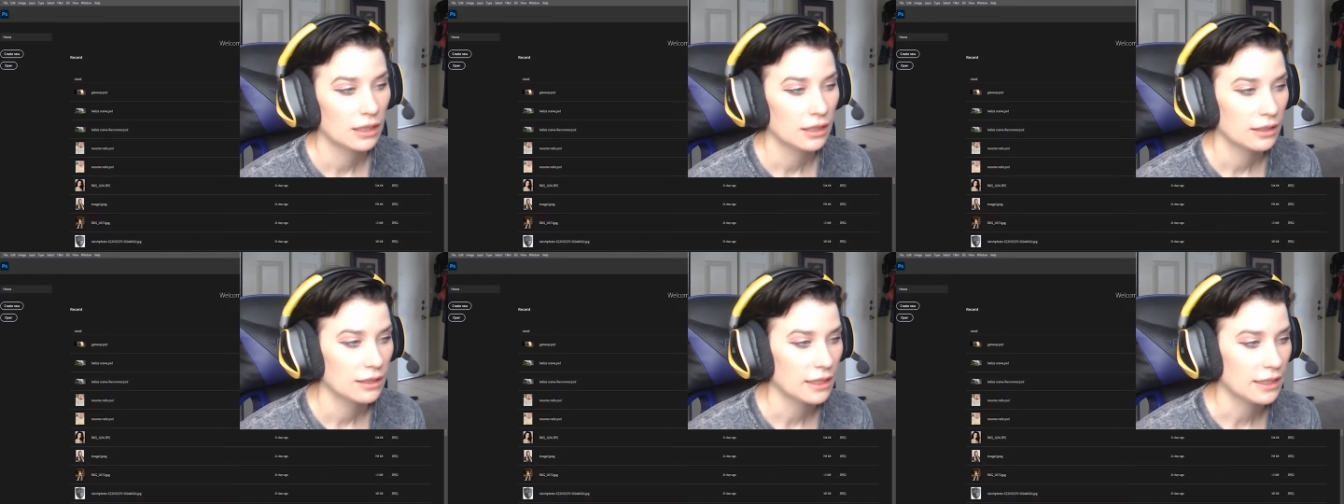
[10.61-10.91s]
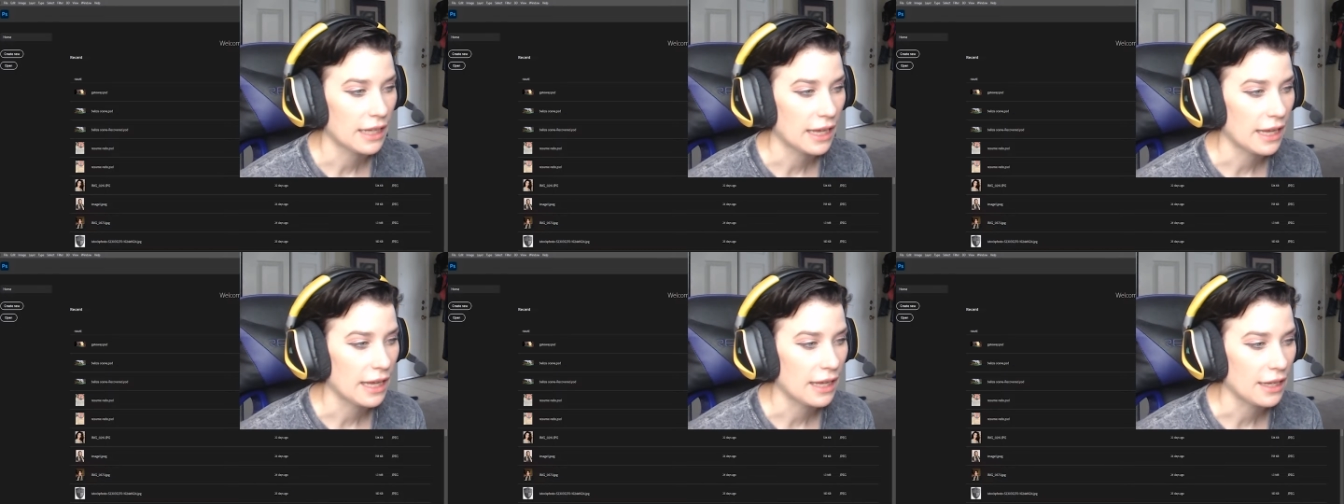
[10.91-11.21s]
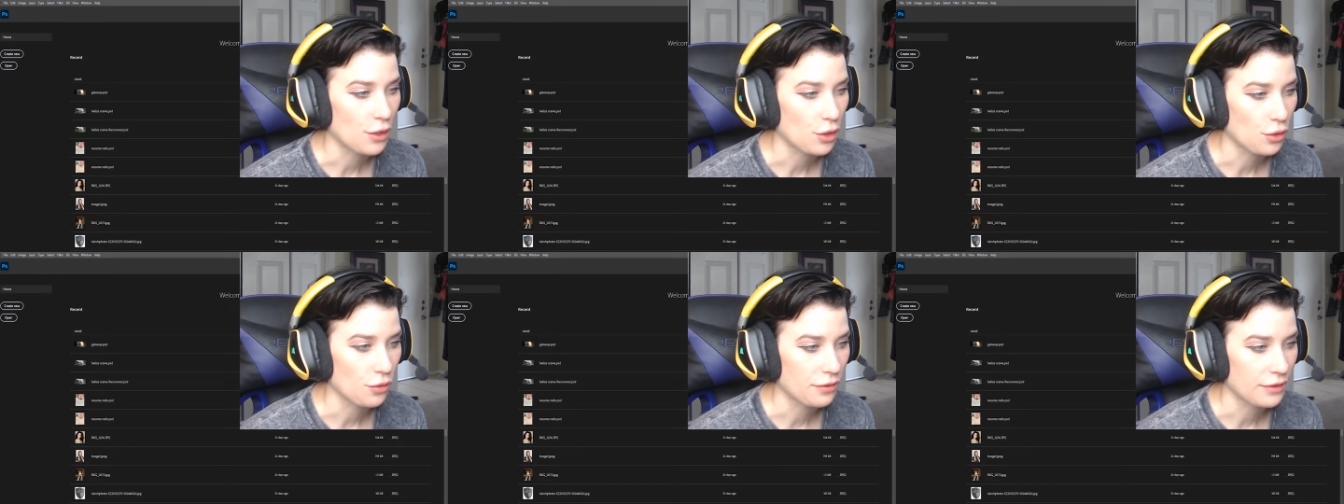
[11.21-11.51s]
Today
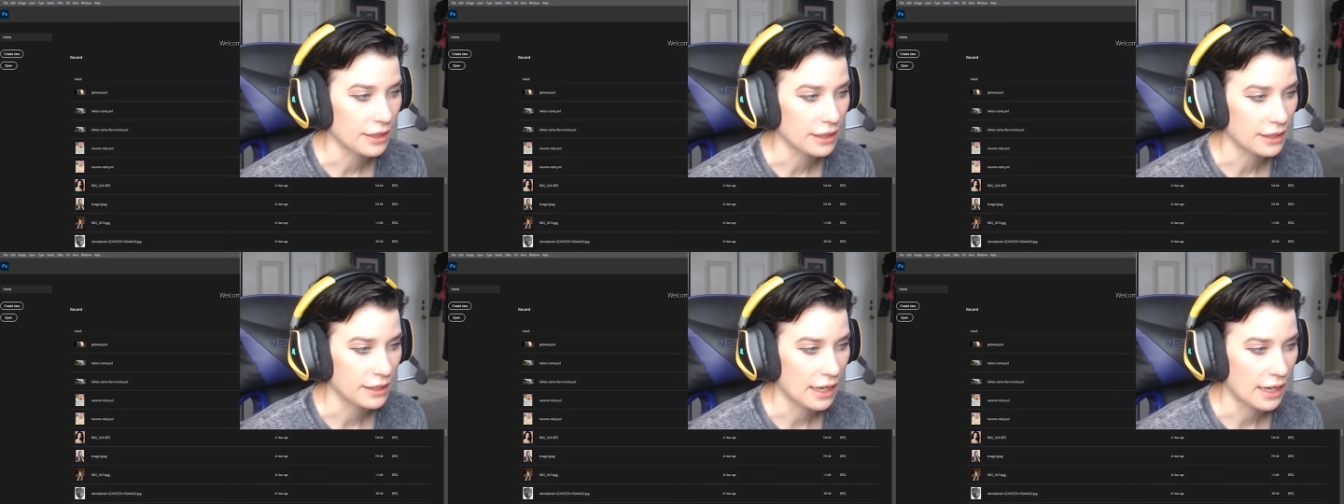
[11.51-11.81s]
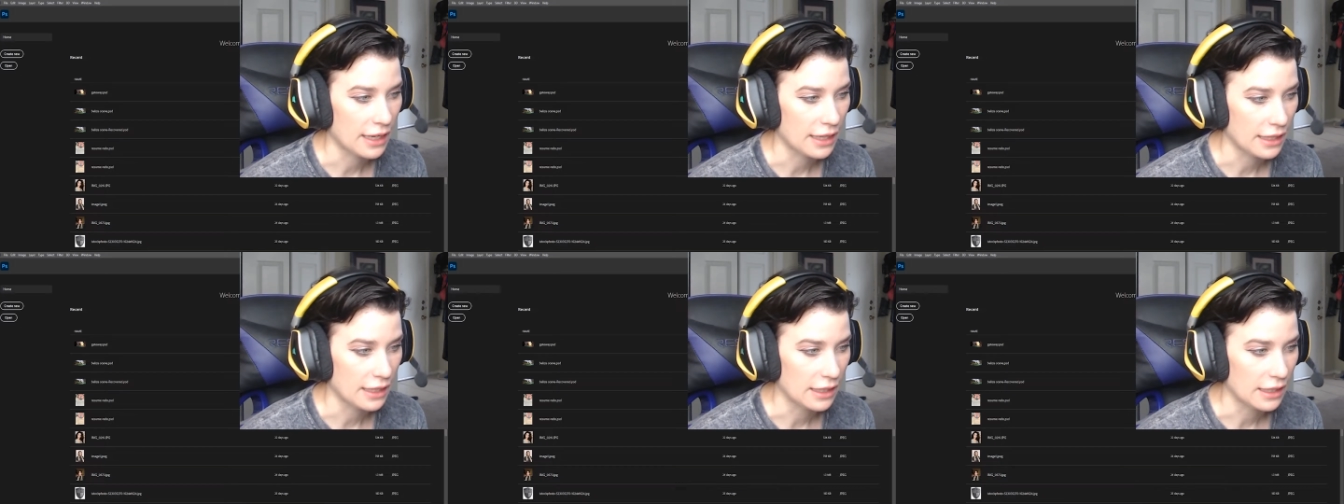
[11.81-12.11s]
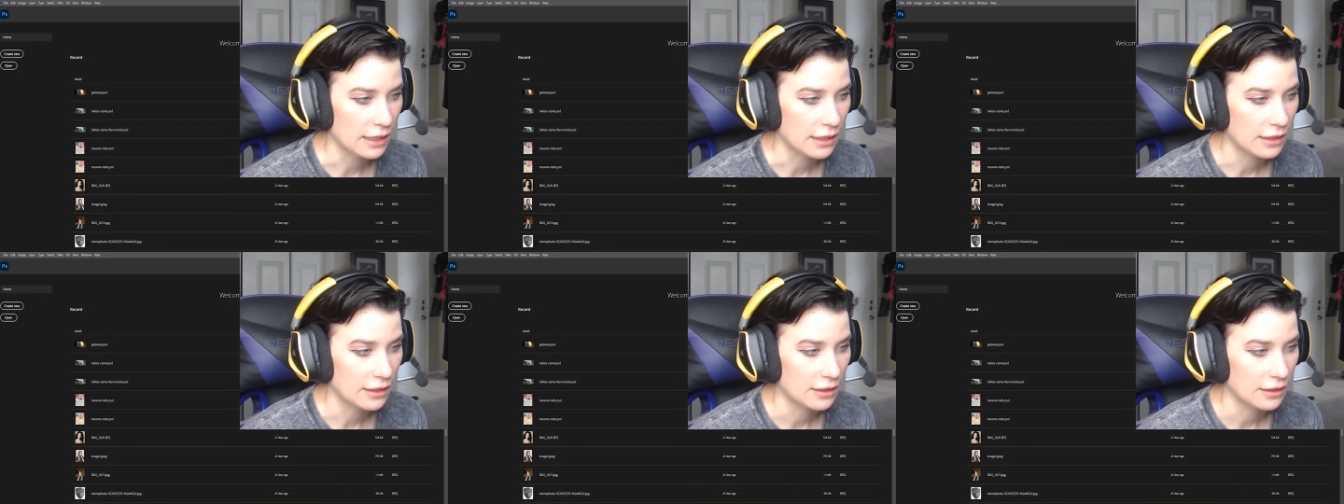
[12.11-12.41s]
you've
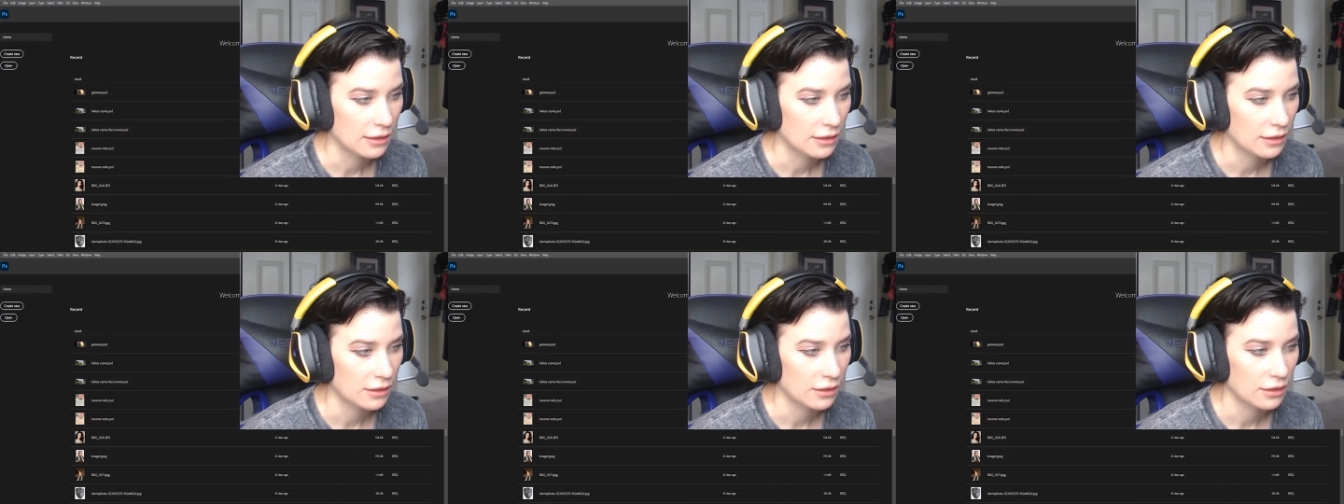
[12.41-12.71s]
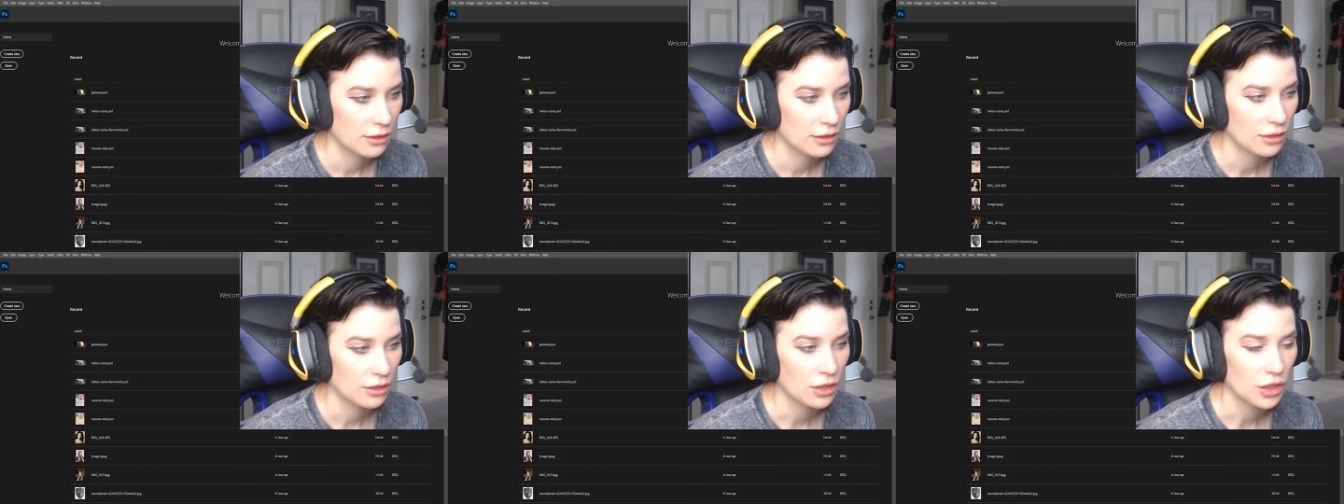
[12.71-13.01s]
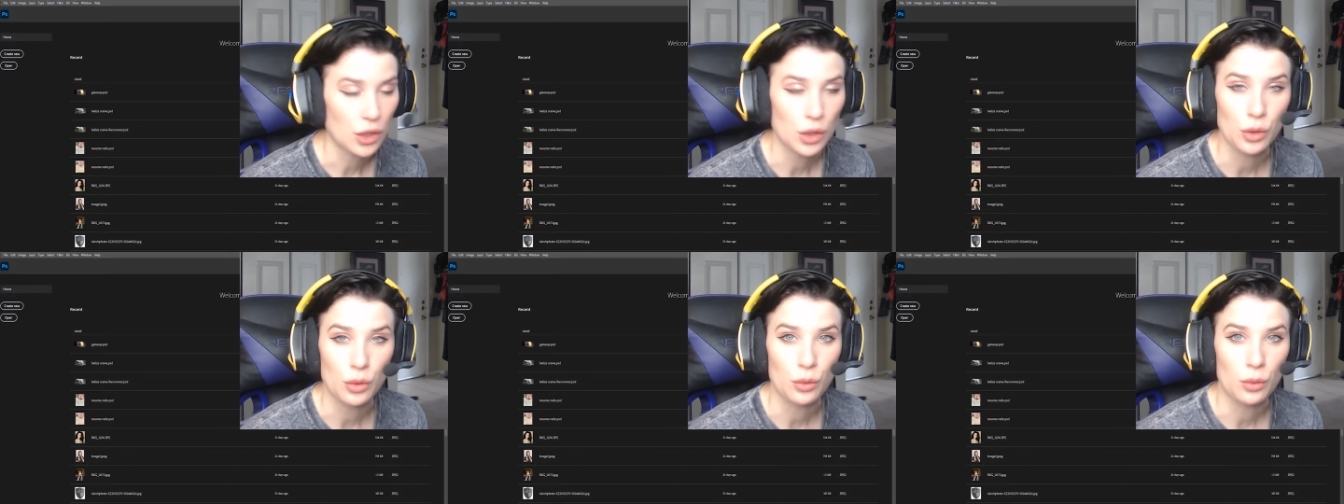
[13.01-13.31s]
decided
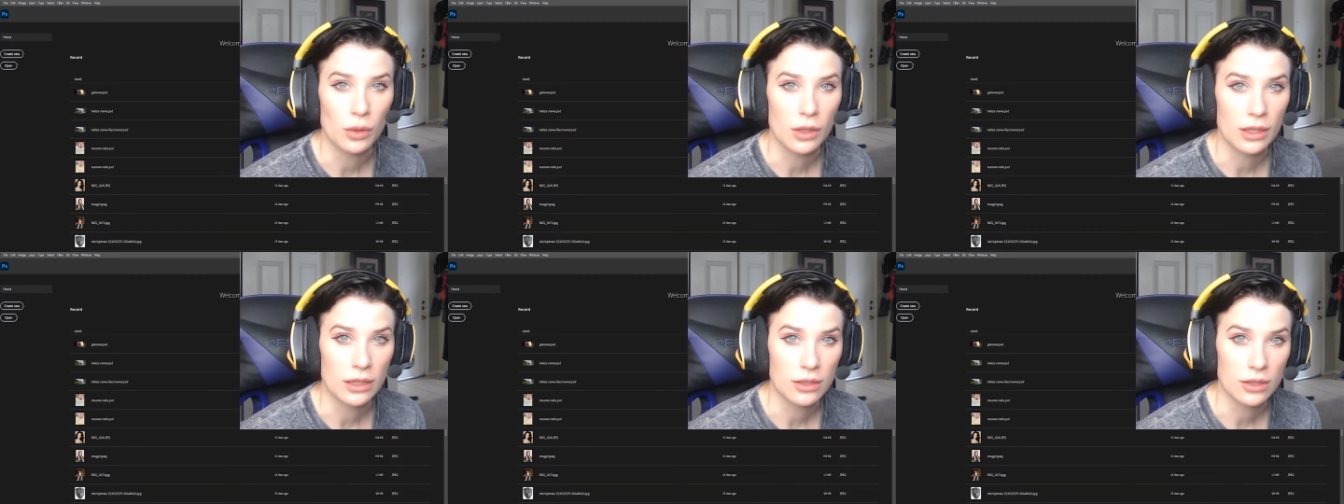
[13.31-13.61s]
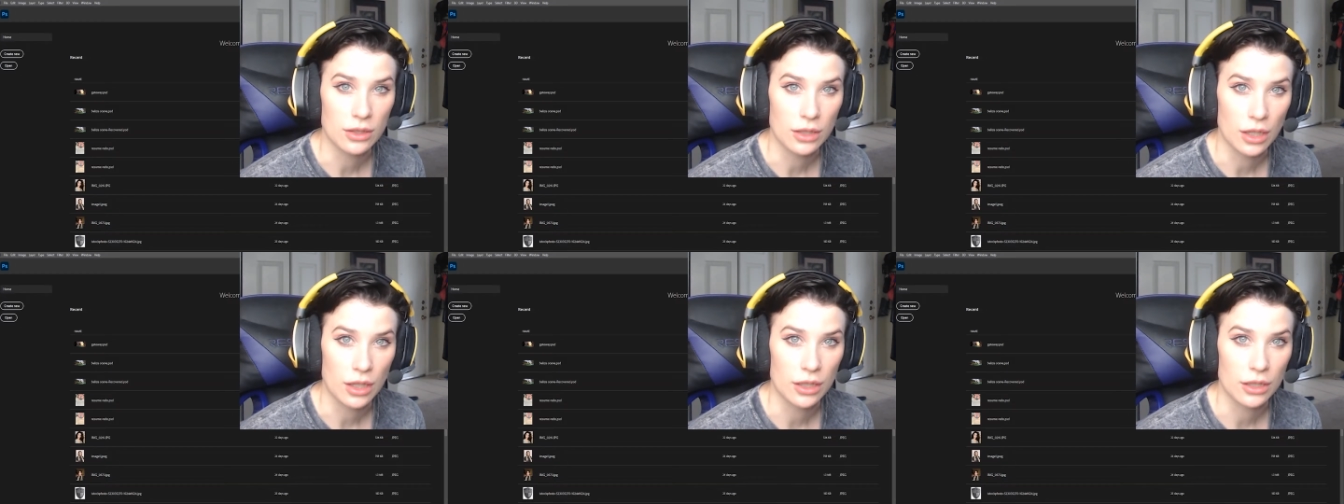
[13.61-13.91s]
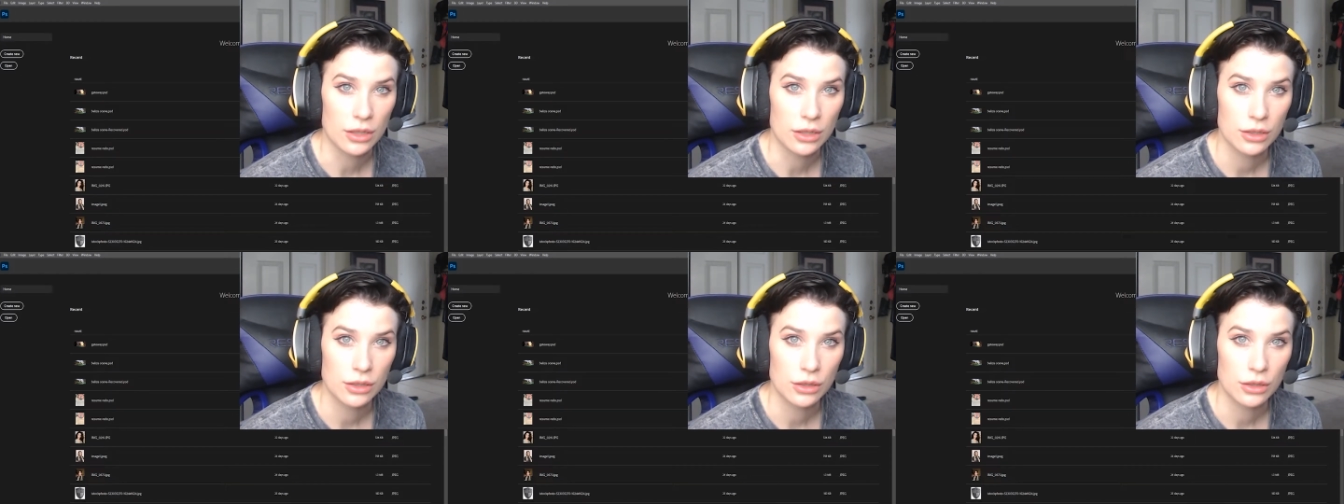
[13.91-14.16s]
you want to start